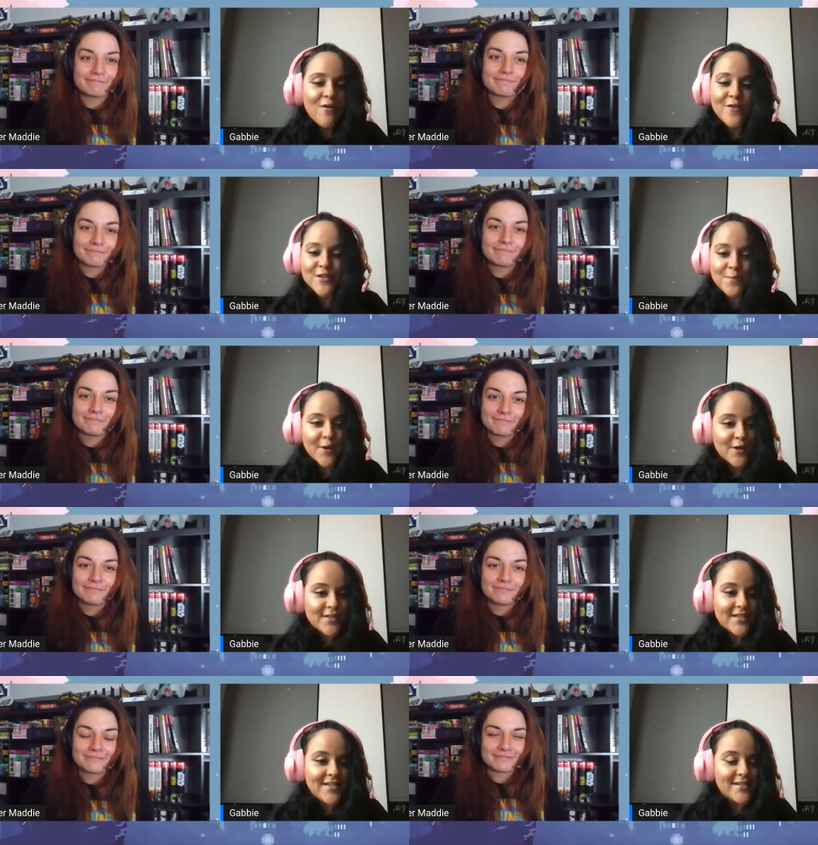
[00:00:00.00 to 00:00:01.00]
Speaker 1: of his books.
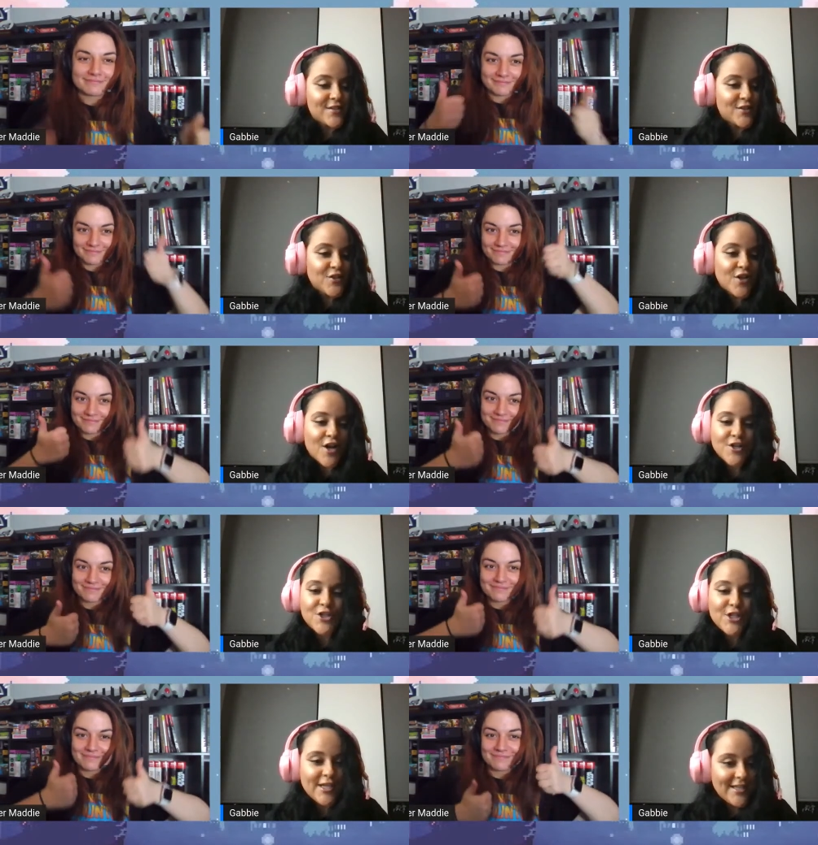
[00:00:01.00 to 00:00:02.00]
He's a
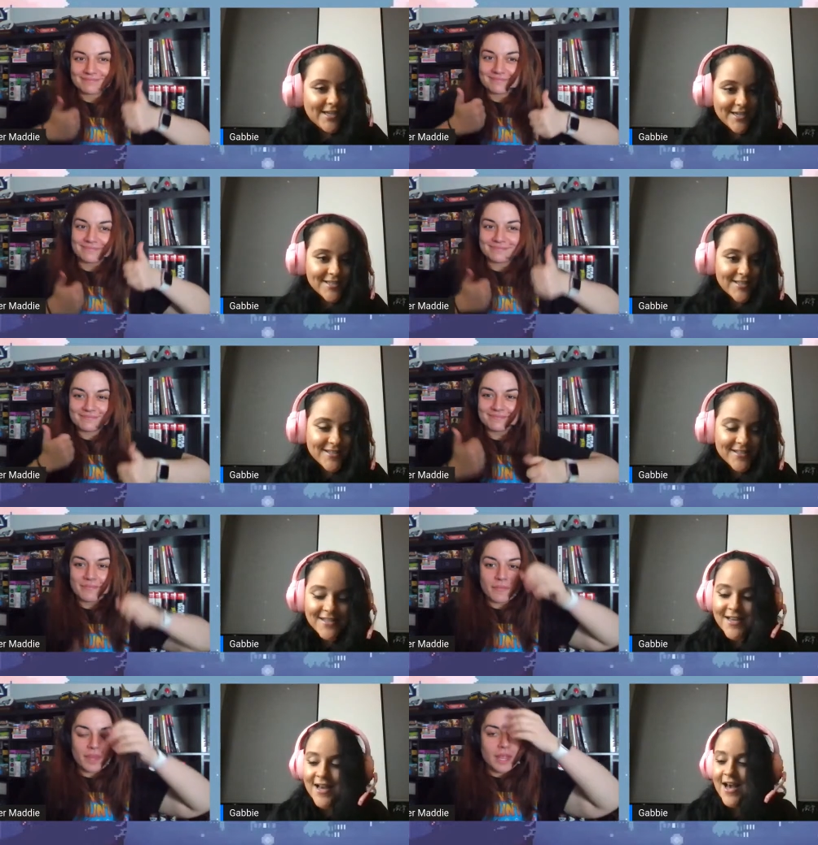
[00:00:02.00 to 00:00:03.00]
genius.
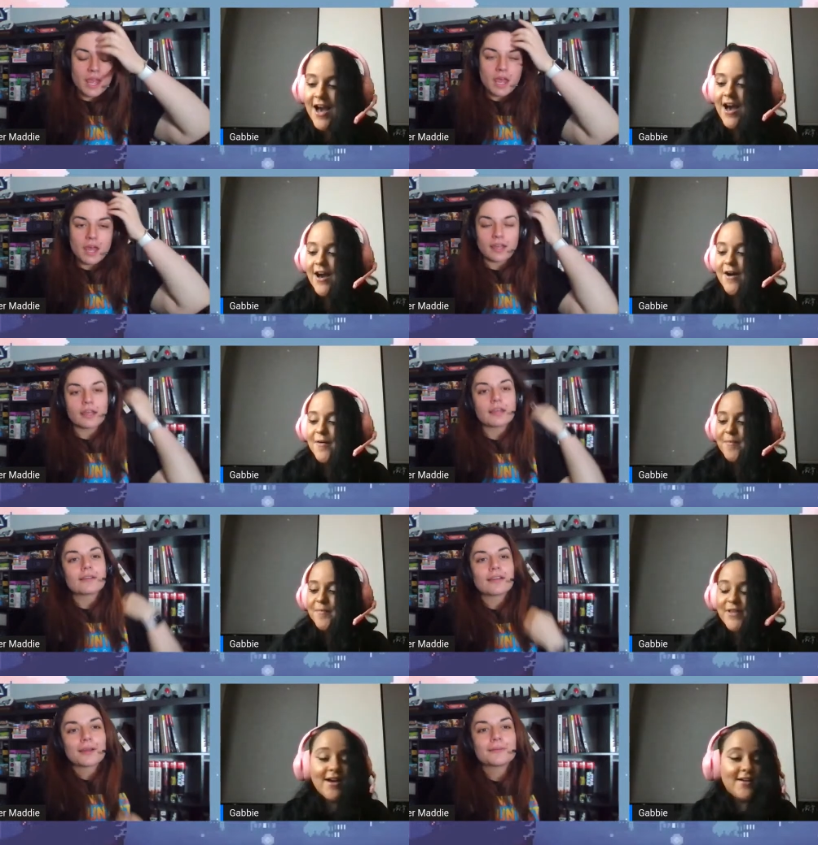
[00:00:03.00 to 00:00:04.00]
Um,
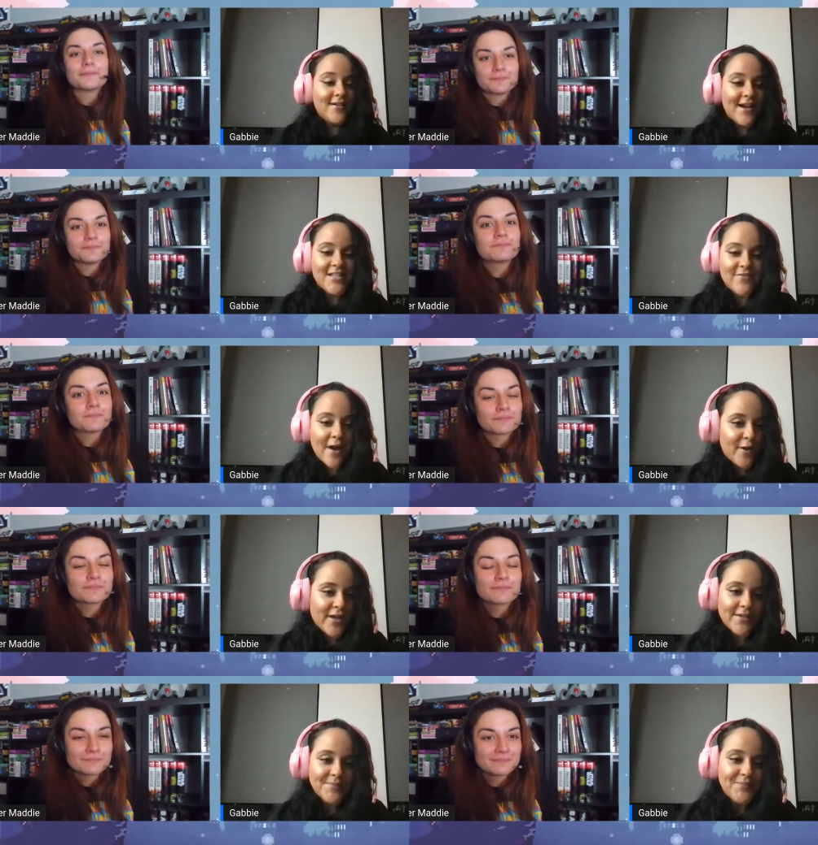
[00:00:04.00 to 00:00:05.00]
yeah, I devoured
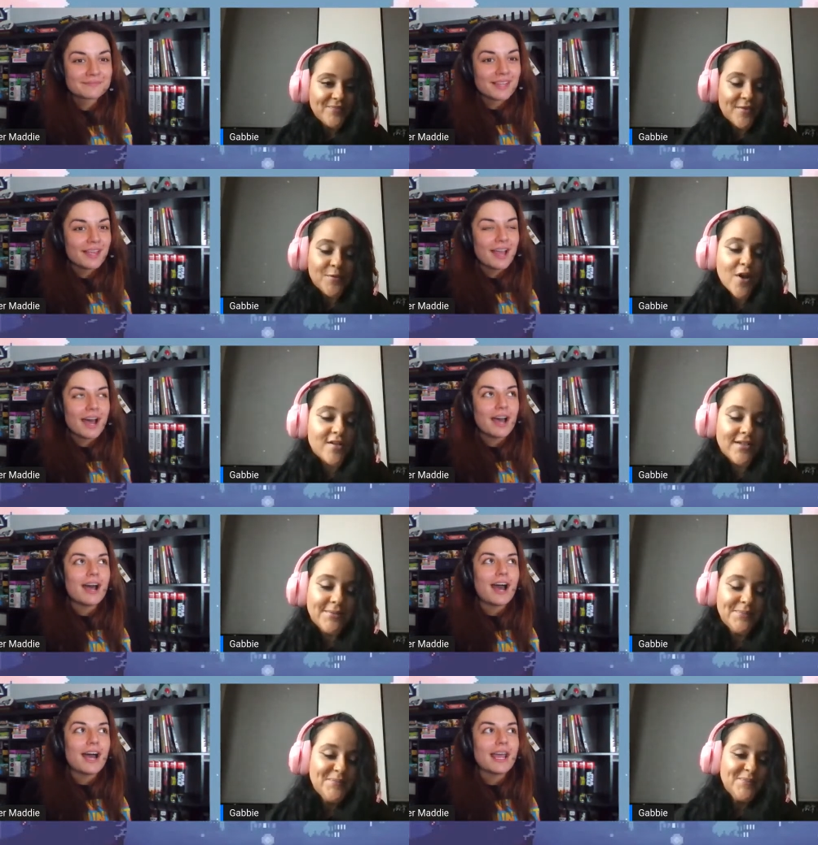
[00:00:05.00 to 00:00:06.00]
it. It was awesome.
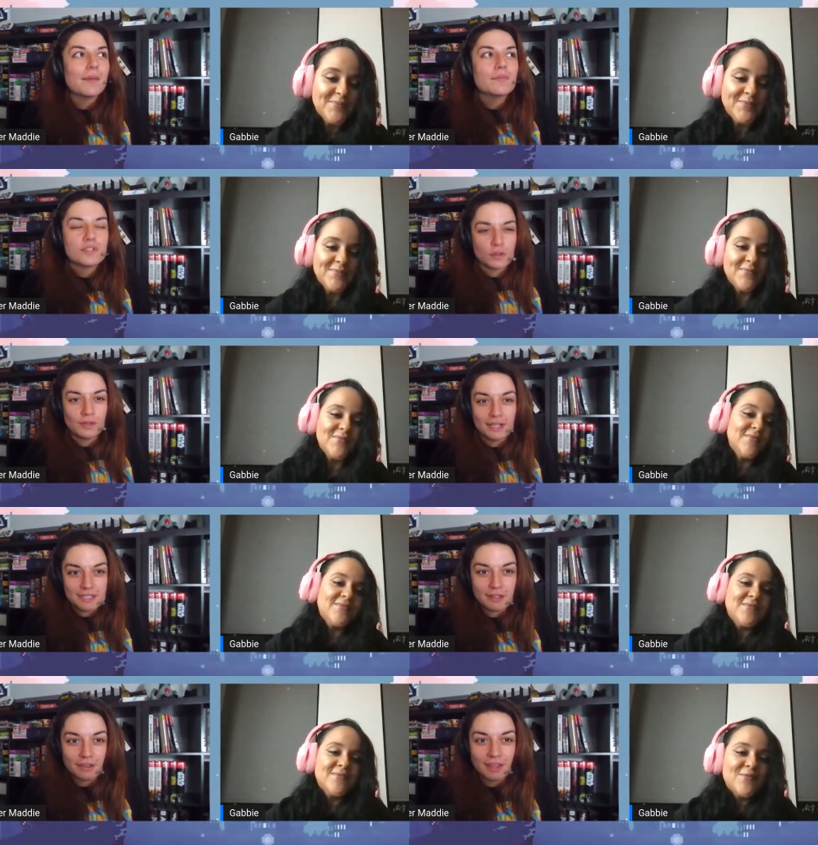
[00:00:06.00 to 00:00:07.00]
Speaker 2: I'm so
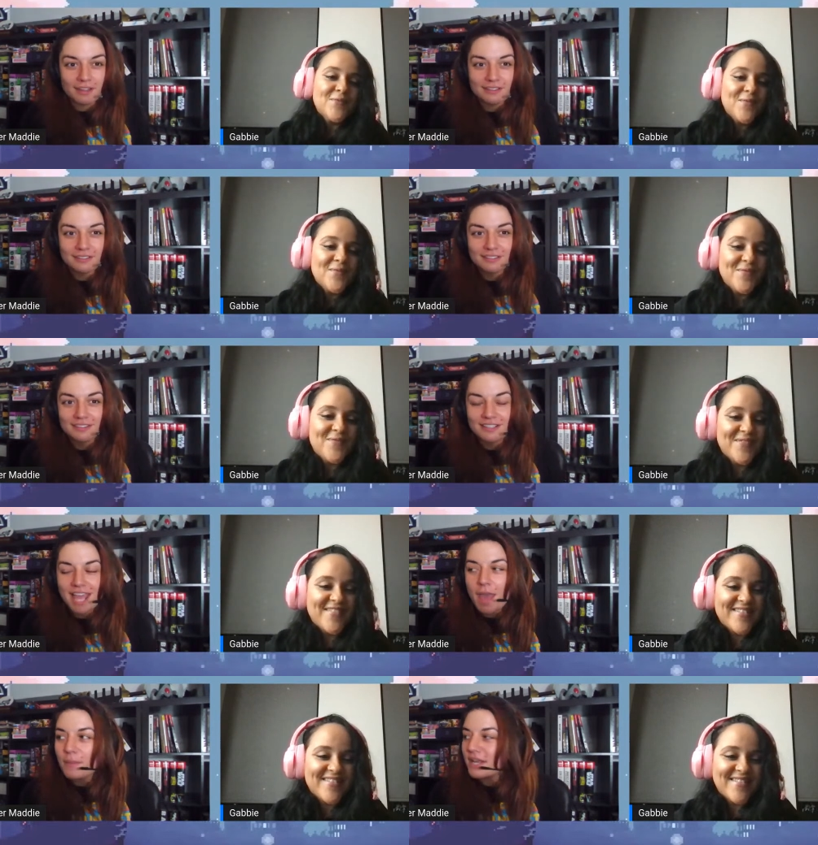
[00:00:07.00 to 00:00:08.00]
glad to hear that.
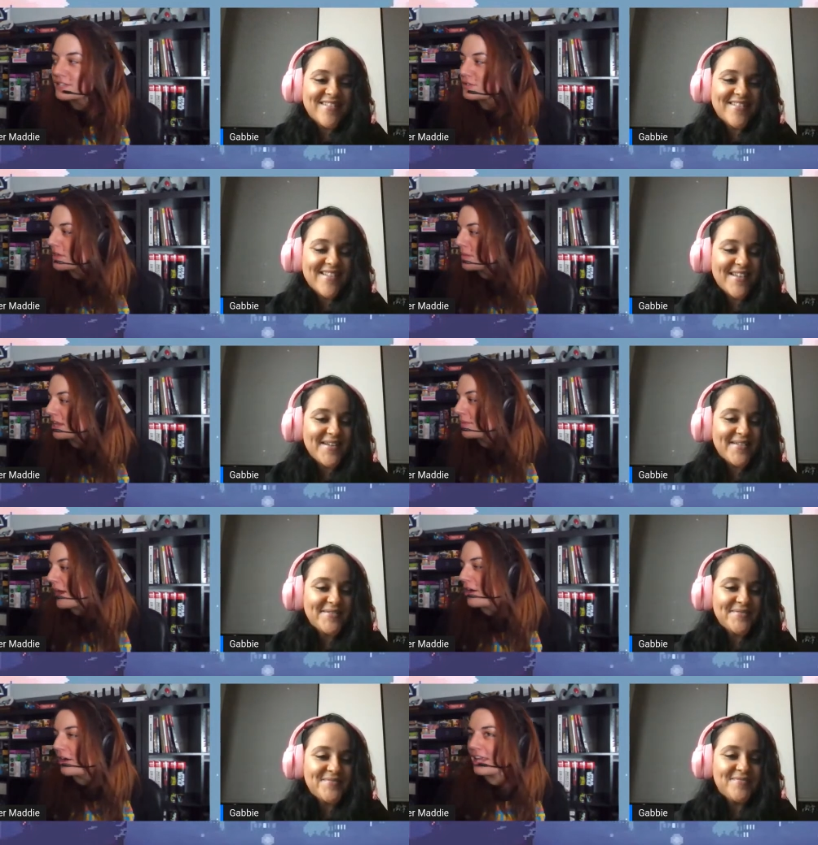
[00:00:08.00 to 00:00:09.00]
Because there's something
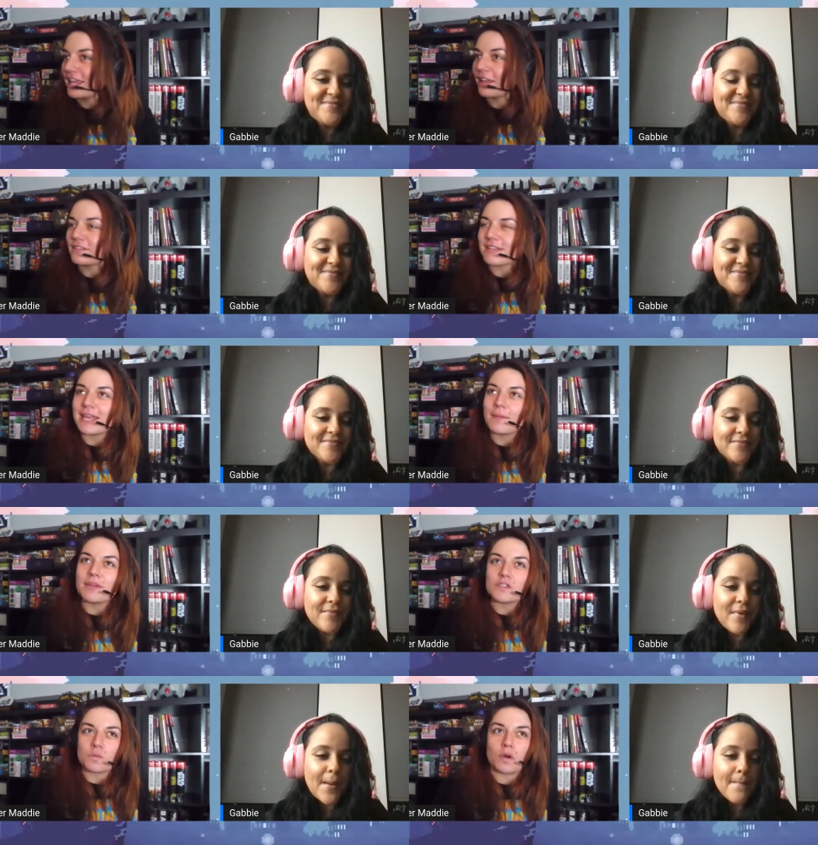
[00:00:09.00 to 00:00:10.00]
about his,
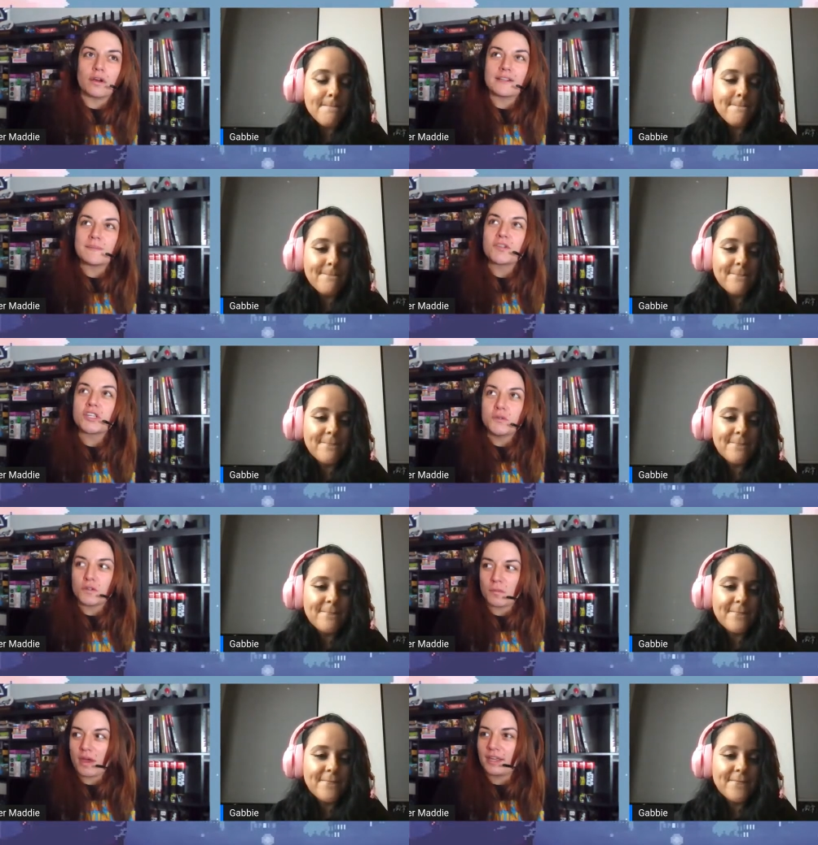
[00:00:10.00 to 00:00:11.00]
him and his work, especially
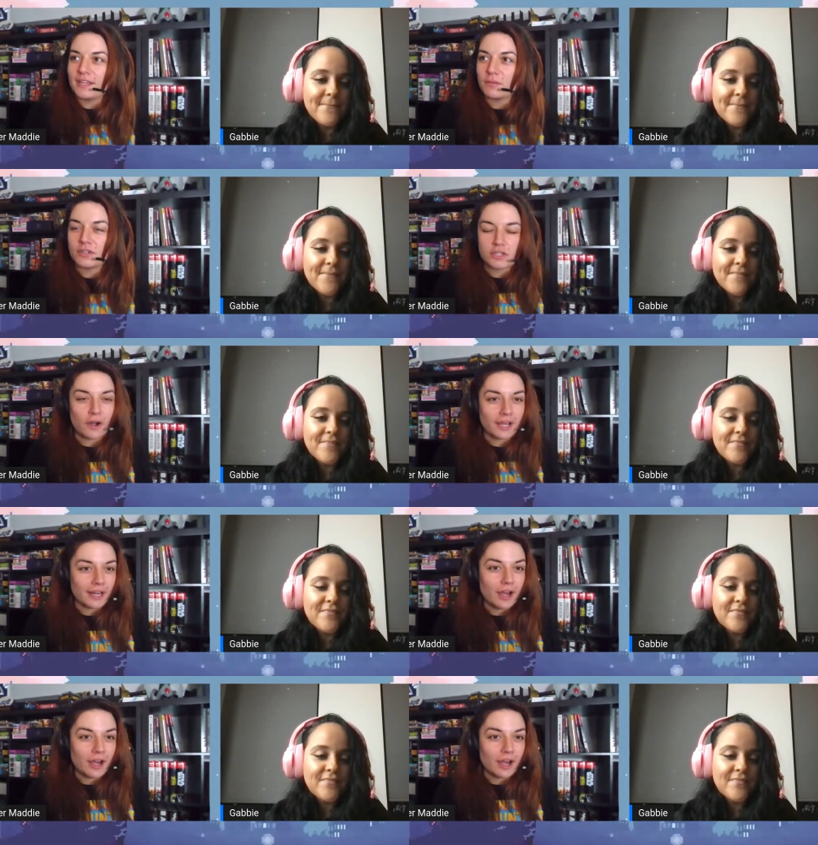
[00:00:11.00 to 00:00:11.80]
Uzumaki, which starting